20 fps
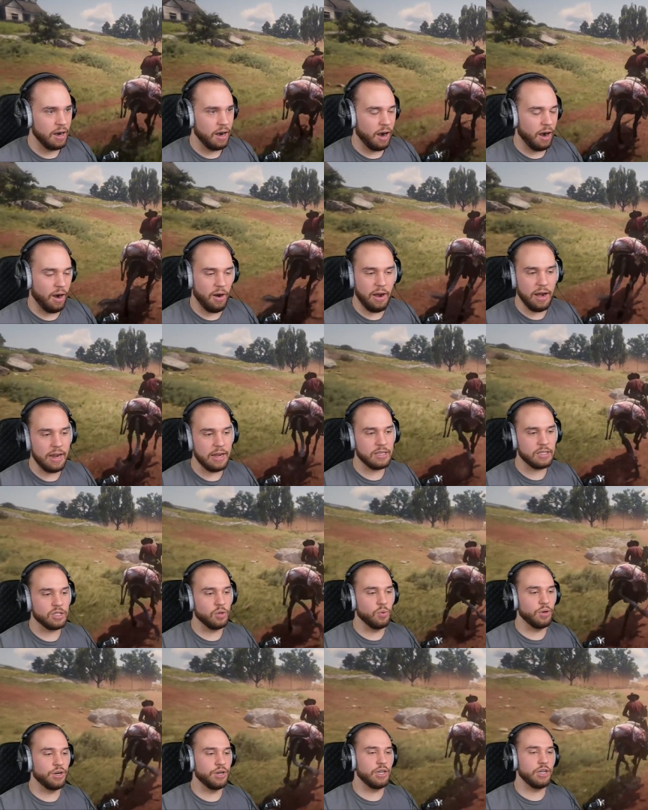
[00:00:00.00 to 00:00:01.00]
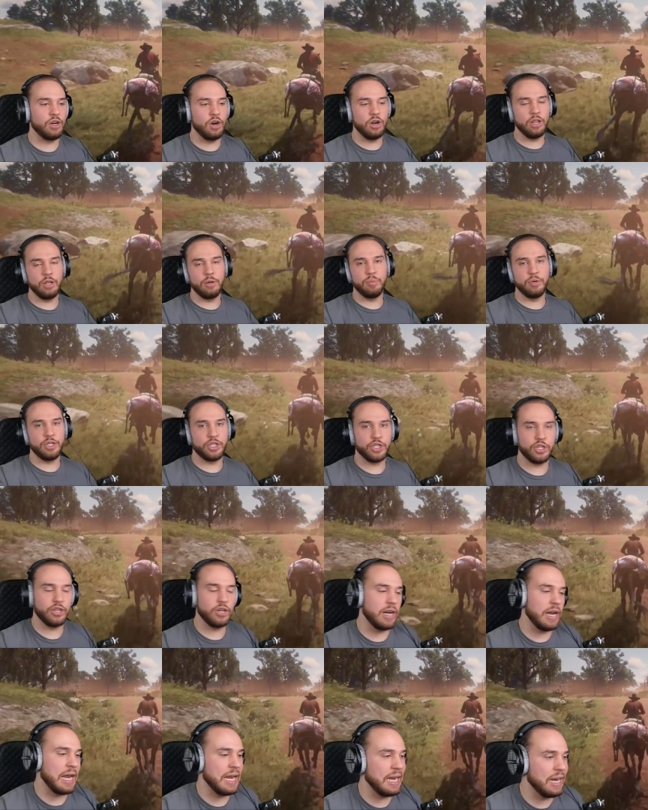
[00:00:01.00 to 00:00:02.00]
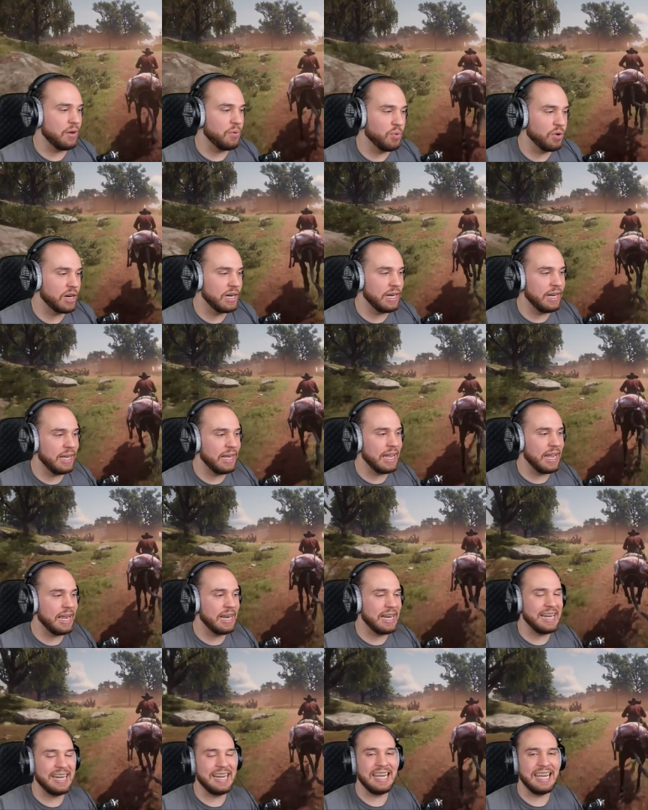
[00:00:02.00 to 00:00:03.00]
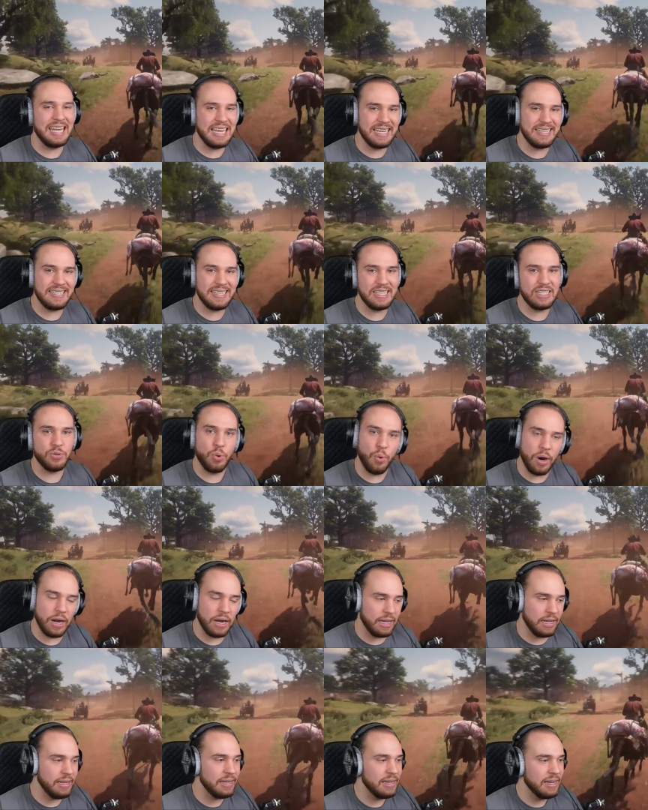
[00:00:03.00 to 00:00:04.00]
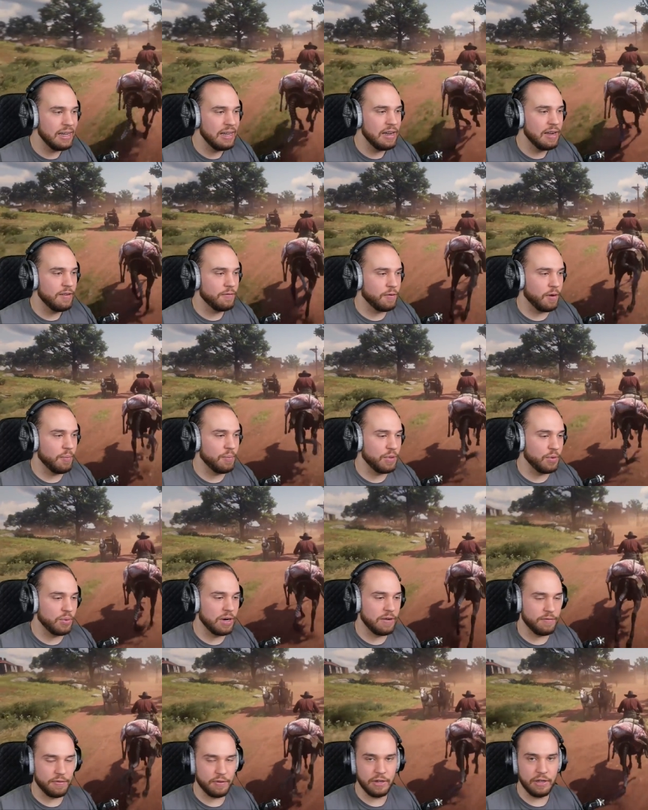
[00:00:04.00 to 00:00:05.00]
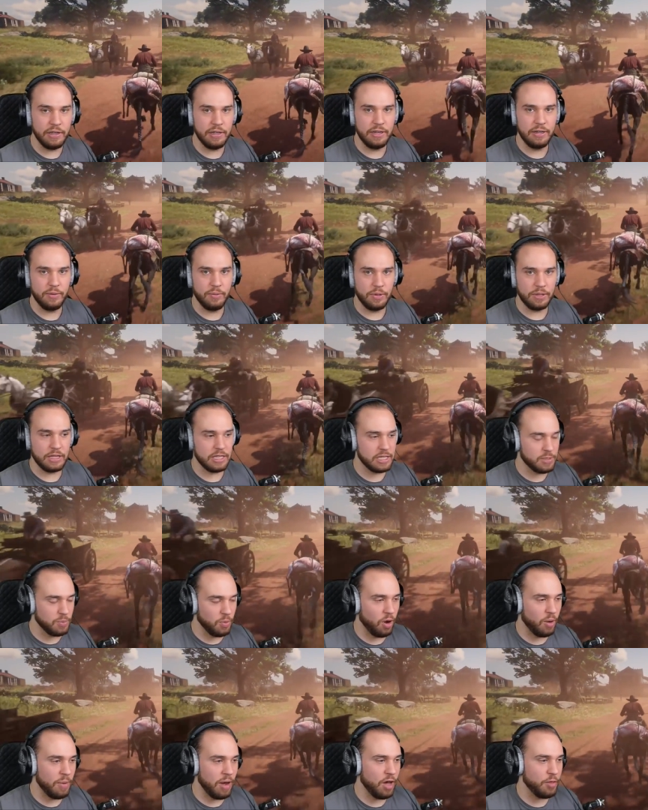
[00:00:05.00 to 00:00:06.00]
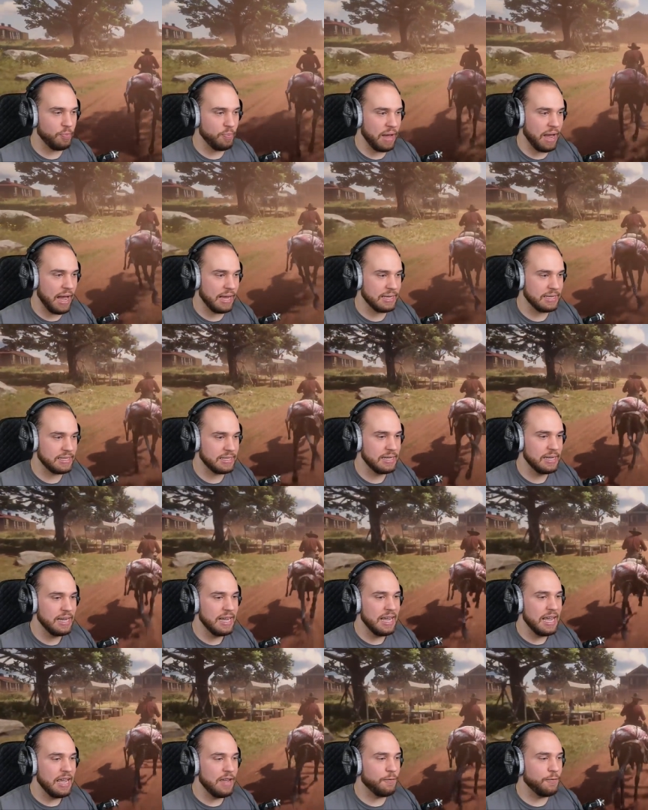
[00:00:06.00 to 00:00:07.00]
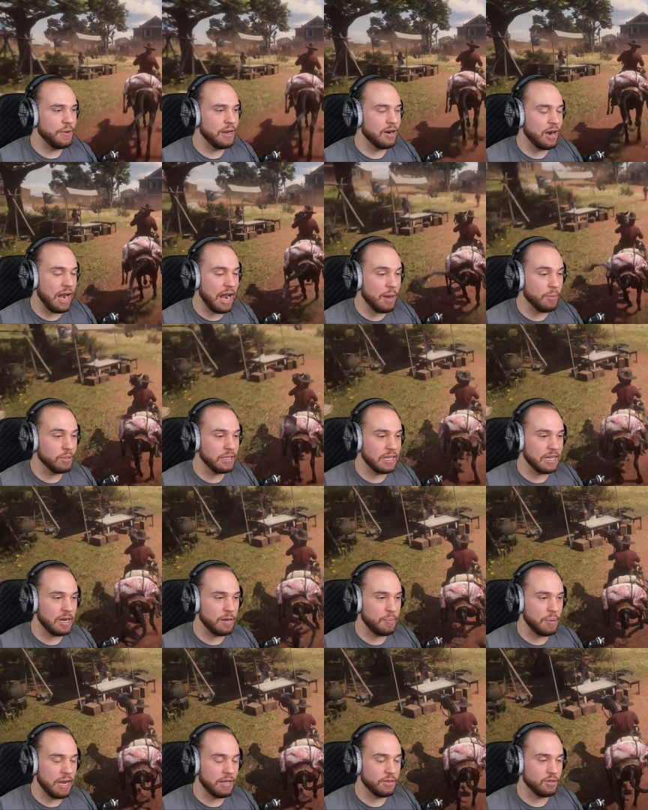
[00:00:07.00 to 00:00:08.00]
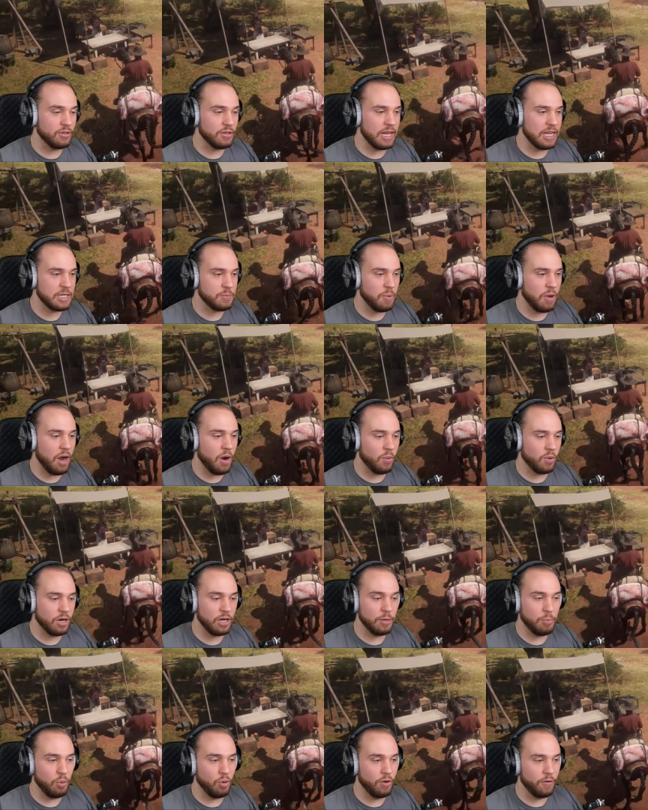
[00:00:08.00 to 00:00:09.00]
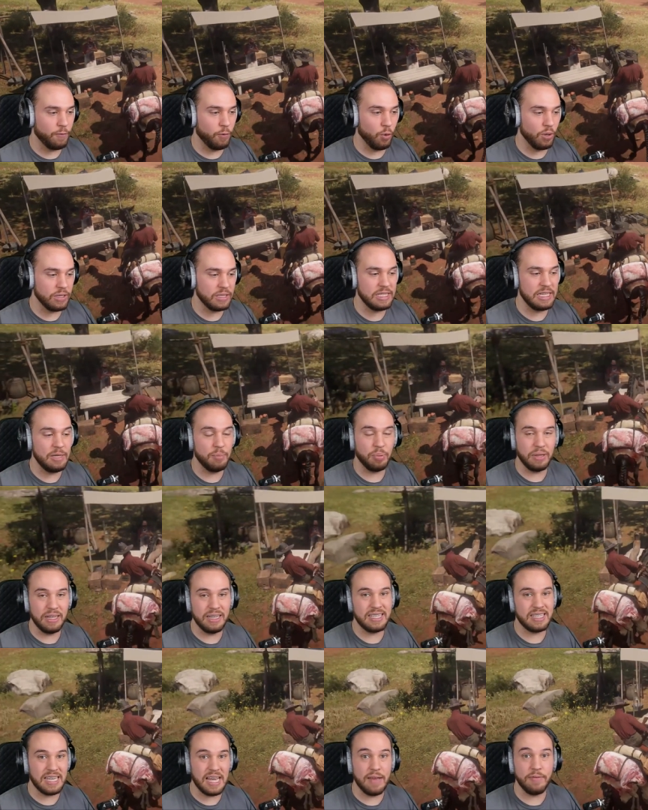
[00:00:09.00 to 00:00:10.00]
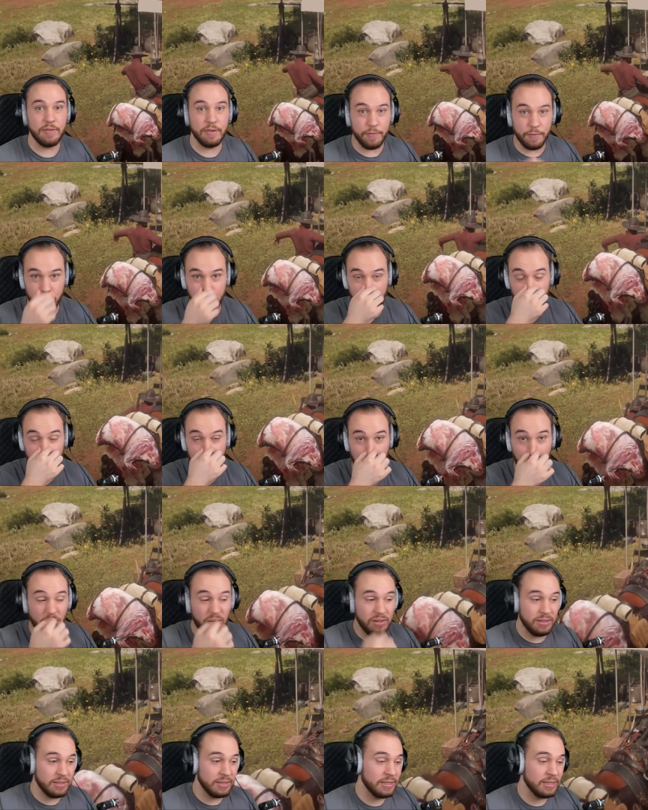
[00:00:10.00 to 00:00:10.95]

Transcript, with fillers: All right, so we're gonna go to the butcher and we're gonna get an easy 20 from the river with the smallmouth bass. If we are able to get a panther in that spot, we're gonna pull in 14 plus seven for the pelt.